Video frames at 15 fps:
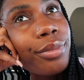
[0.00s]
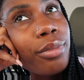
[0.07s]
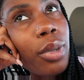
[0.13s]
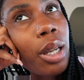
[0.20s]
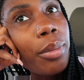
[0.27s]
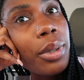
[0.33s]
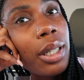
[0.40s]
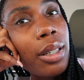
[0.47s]

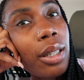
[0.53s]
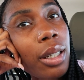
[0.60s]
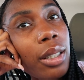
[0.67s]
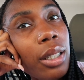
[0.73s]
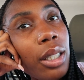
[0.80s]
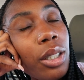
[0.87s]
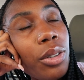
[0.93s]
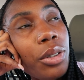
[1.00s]
Probably gonna
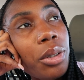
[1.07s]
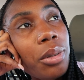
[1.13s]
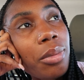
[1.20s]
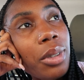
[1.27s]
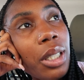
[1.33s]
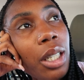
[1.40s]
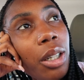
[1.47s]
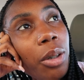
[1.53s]
edit a YouTube
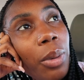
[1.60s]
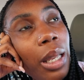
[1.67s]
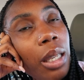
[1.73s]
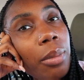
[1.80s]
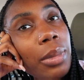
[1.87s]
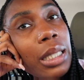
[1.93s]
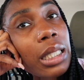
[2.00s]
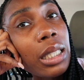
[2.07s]
video while
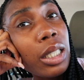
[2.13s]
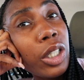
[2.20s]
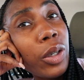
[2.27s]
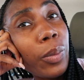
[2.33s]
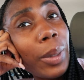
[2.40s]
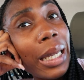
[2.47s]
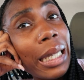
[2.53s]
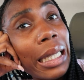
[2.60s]
I'm sitting here
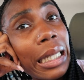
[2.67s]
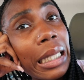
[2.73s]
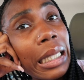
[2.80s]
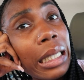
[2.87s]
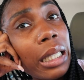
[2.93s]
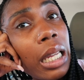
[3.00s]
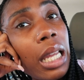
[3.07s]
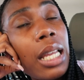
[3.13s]

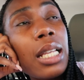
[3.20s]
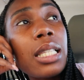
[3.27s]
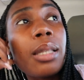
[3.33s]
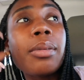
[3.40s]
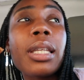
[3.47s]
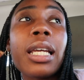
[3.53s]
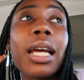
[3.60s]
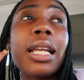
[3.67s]
waiting.
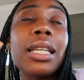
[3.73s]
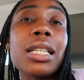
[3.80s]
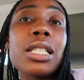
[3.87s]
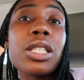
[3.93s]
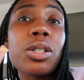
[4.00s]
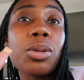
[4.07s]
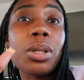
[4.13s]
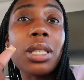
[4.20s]
Something I need
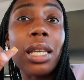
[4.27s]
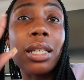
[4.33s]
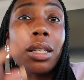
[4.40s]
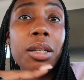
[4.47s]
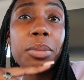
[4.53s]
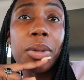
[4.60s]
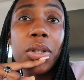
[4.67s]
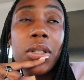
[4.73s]
to do because I
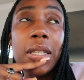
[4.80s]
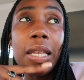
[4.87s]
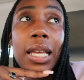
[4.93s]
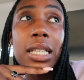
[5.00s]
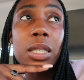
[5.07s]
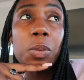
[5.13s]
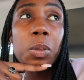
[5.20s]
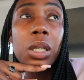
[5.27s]
didn't post
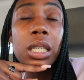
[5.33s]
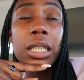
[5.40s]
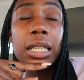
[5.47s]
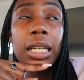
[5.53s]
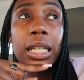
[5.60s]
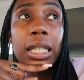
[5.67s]
last week.